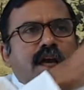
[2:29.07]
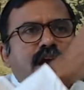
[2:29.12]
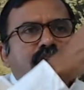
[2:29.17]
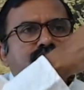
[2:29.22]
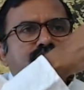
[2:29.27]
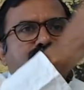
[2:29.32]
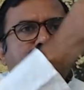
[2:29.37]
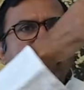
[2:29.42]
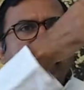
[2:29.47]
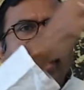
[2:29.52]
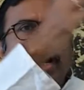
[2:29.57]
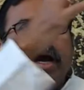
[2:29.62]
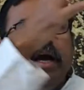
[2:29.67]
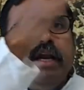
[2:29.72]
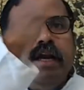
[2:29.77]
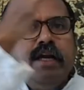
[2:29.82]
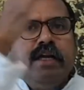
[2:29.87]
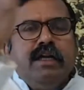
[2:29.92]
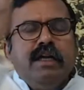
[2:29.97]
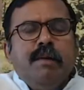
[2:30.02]

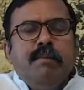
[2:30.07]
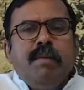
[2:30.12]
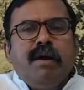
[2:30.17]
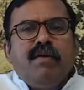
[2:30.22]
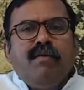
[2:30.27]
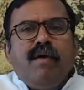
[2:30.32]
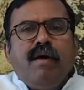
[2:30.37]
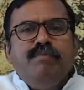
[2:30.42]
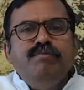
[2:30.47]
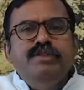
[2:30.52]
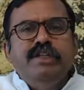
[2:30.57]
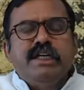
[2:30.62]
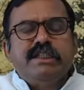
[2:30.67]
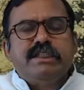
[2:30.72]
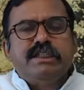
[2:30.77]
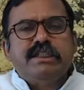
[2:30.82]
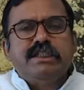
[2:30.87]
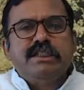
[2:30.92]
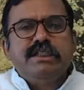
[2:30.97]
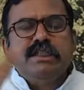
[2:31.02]
Infinite number of
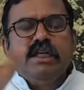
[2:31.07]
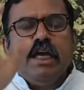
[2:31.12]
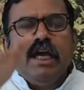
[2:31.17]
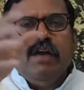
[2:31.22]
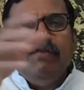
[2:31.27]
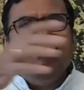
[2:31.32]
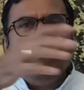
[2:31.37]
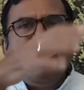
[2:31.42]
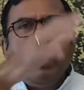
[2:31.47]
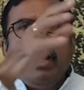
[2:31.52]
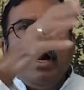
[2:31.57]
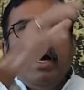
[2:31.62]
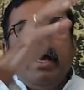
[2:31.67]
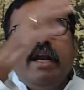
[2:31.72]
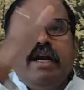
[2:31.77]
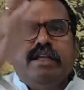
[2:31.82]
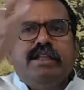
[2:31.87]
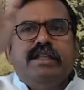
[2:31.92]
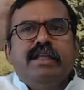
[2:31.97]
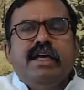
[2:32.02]
objects,
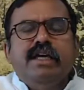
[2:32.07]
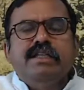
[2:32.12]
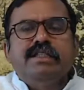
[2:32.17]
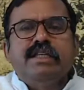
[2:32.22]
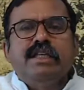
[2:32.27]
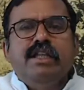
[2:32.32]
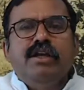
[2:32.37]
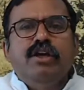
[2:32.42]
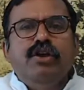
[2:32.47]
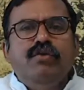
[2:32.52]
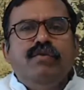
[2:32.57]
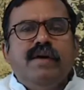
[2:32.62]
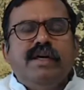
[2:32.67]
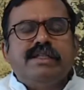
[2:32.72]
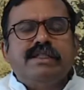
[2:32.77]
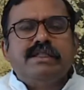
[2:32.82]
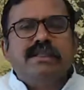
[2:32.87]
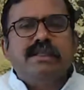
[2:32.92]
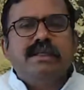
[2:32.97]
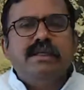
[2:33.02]
infinite things in the
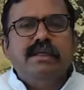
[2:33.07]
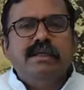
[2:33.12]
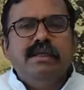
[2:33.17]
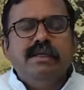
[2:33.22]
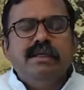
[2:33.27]
universe